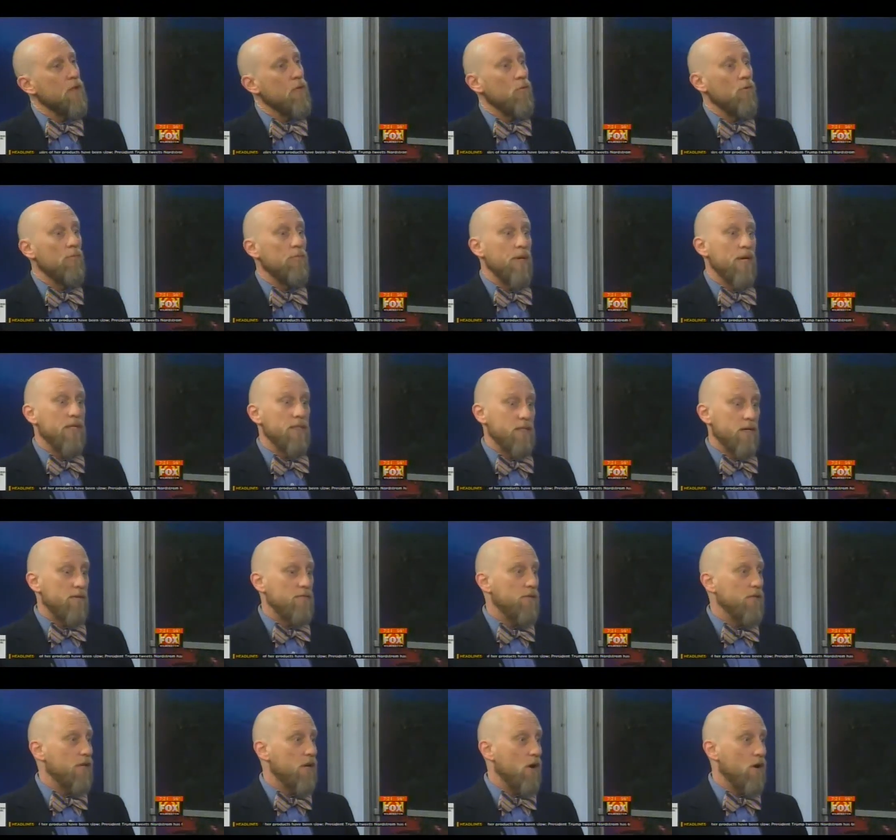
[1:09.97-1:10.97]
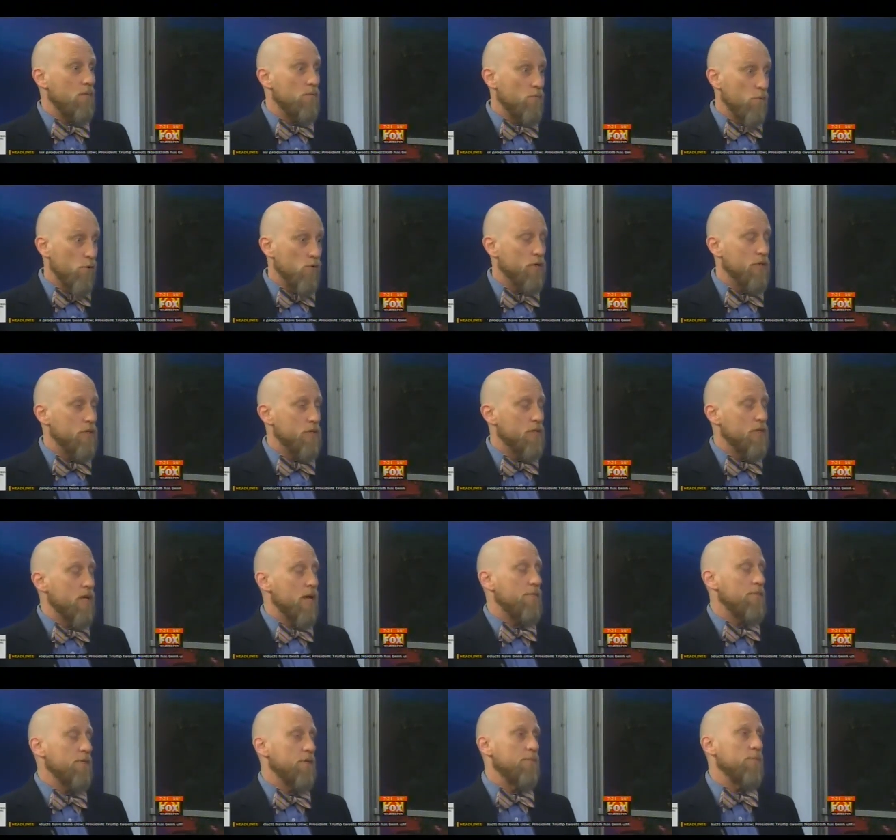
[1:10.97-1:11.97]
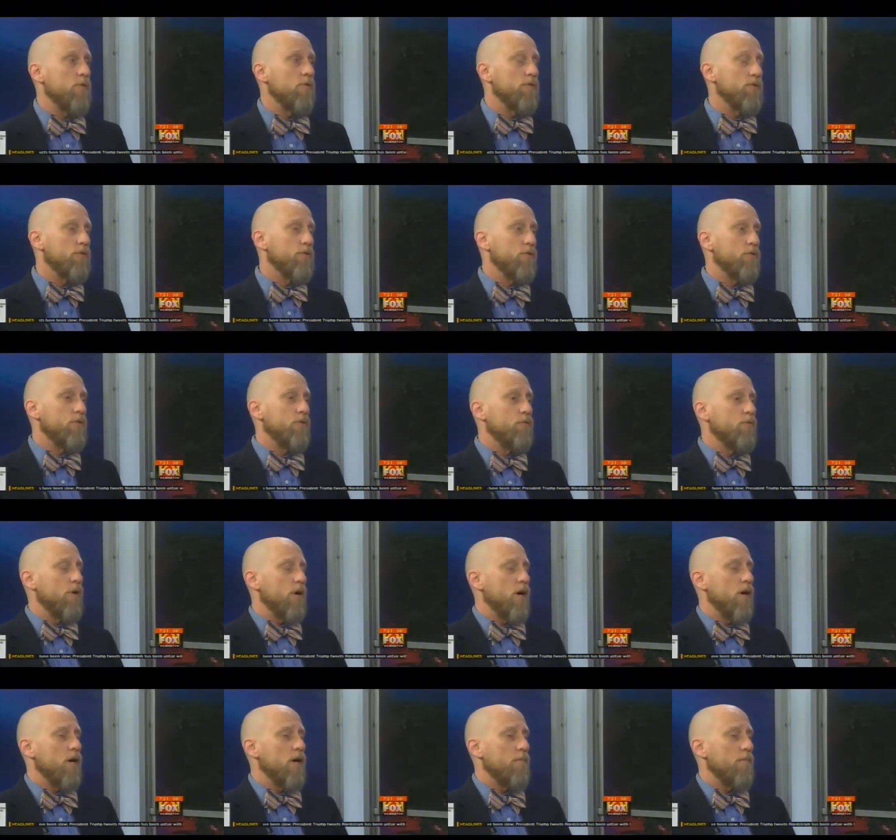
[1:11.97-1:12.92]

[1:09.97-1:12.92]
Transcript: Well, men definitely are more susceptible to